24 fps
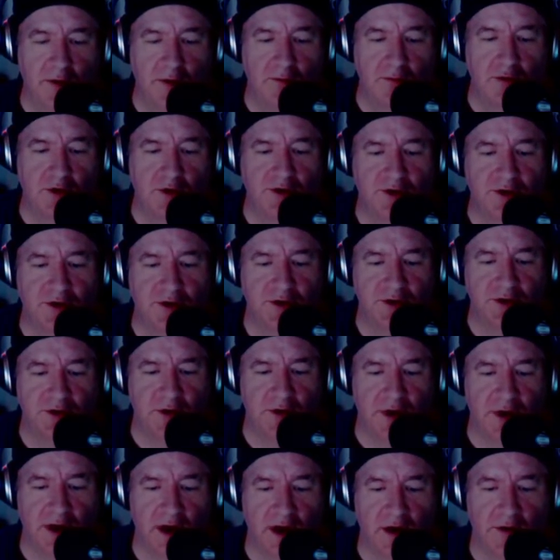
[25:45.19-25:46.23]
pushed the
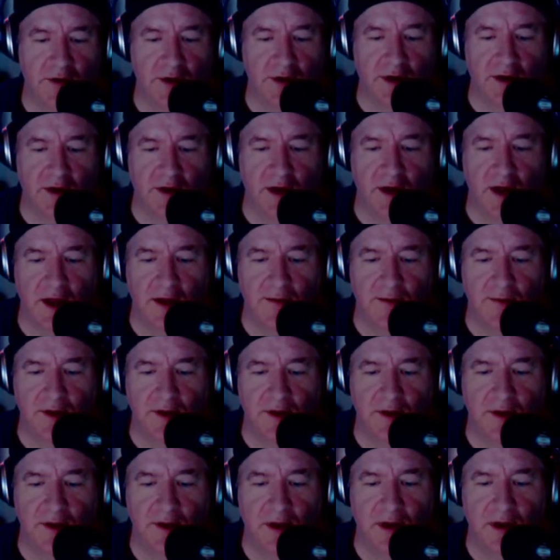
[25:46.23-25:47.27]
screen out, and climbed
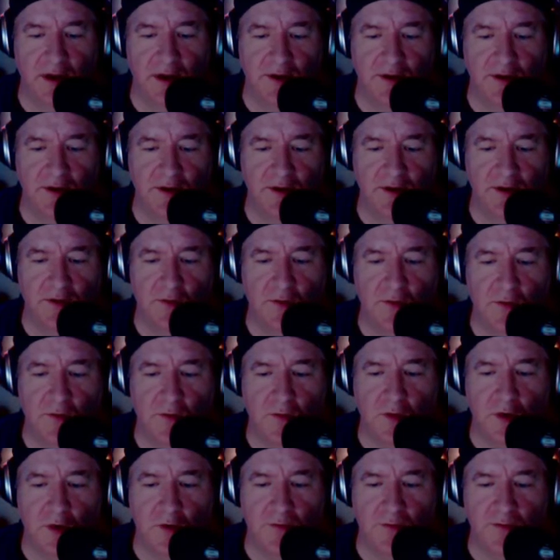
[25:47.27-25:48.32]
onto the
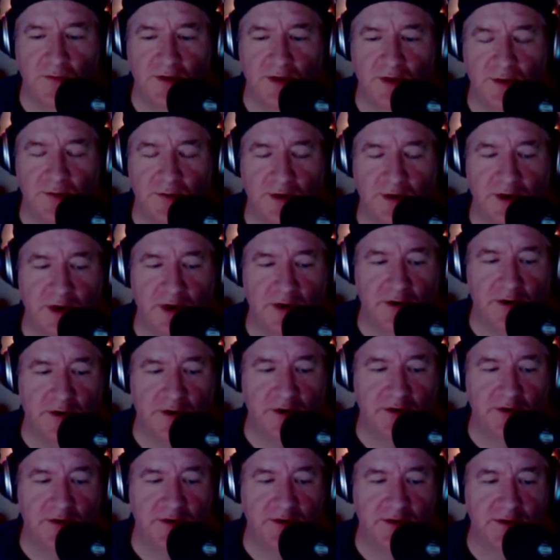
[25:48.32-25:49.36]
warm summer
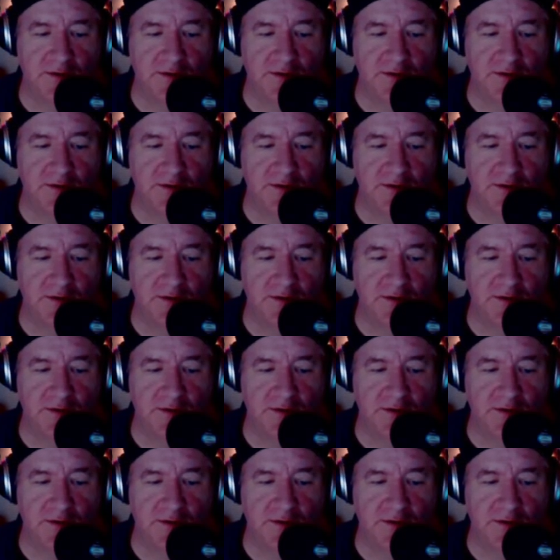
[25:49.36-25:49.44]
darkness.